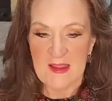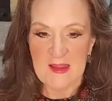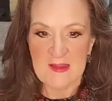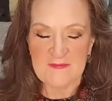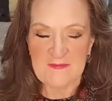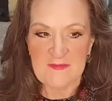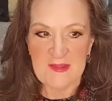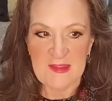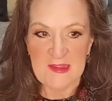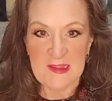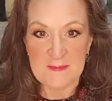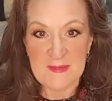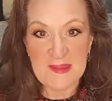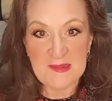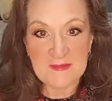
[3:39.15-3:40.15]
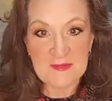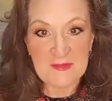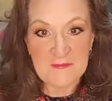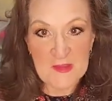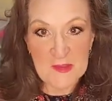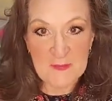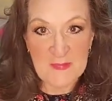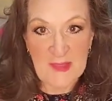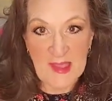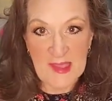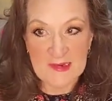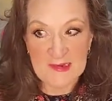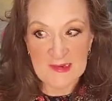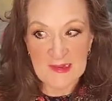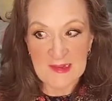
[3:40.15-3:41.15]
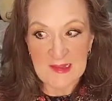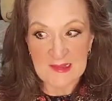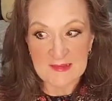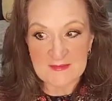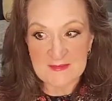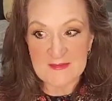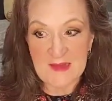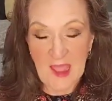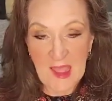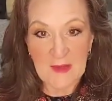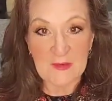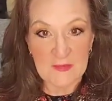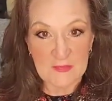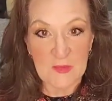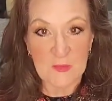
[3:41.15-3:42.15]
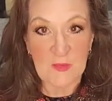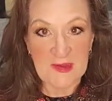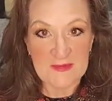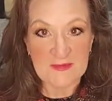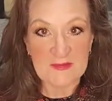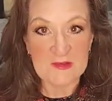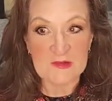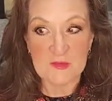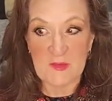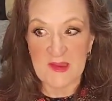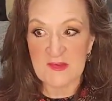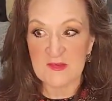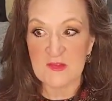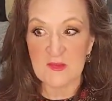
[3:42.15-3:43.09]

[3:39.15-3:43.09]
if it makes you feel bad, it's not the right situation,